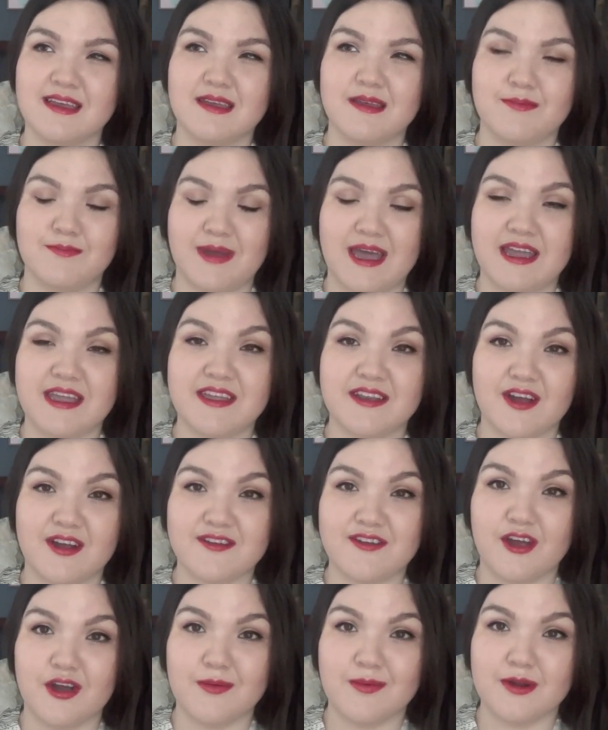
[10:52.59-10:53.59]
back in
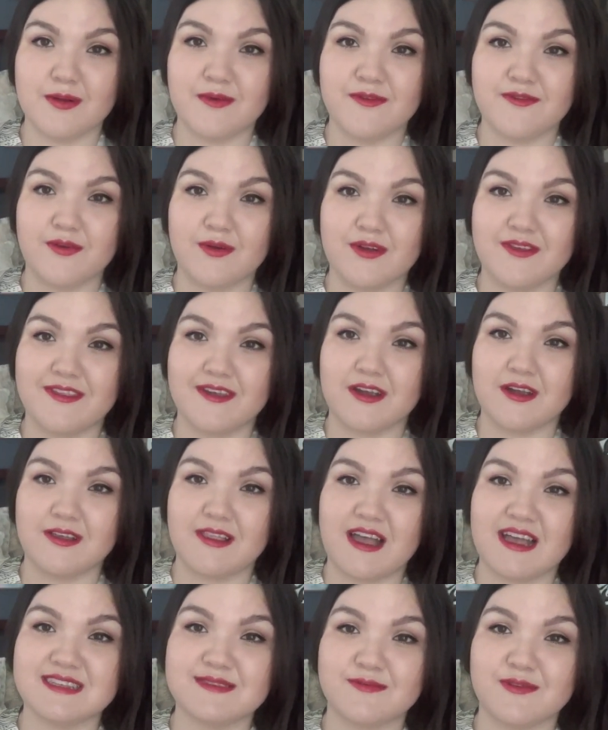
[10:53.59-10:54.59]
October before their
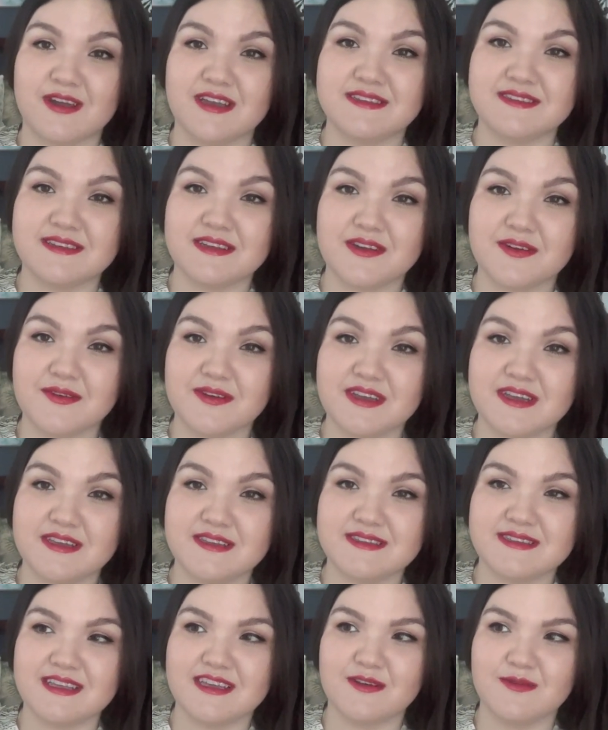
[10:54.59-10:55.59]
last price
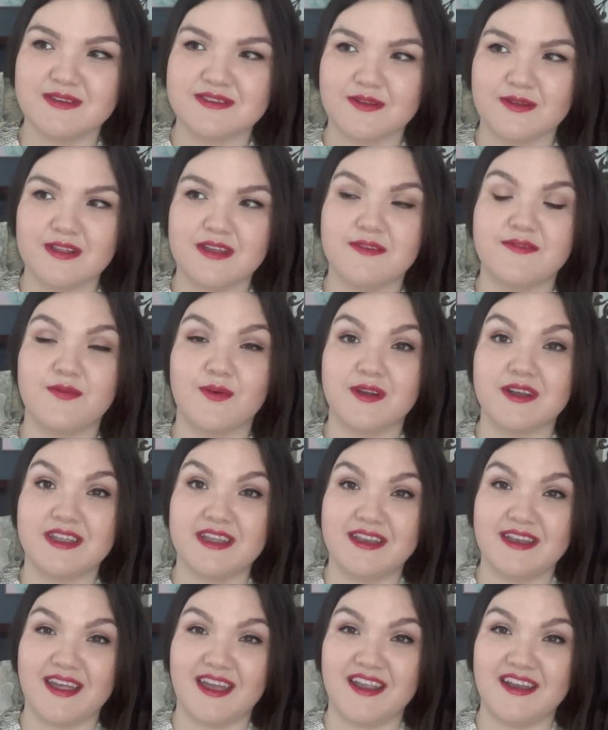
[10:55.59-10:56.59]
increase, it was only
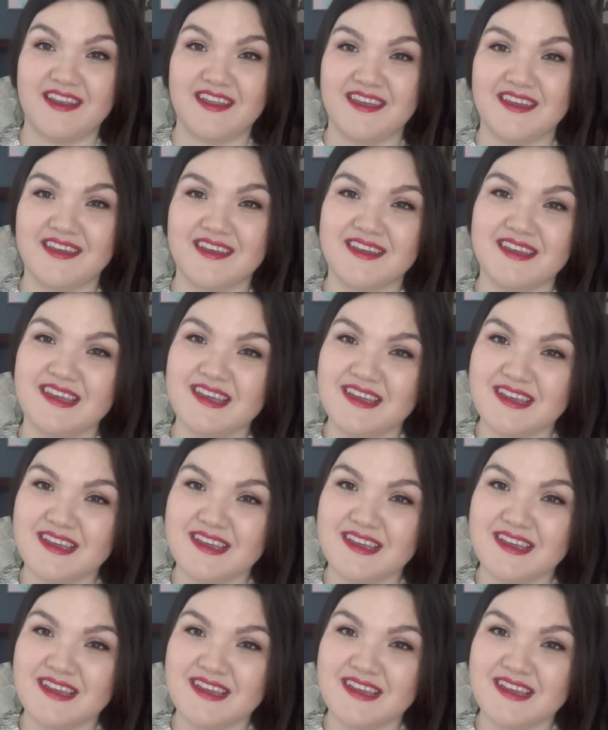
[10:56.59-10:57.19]
$14.90.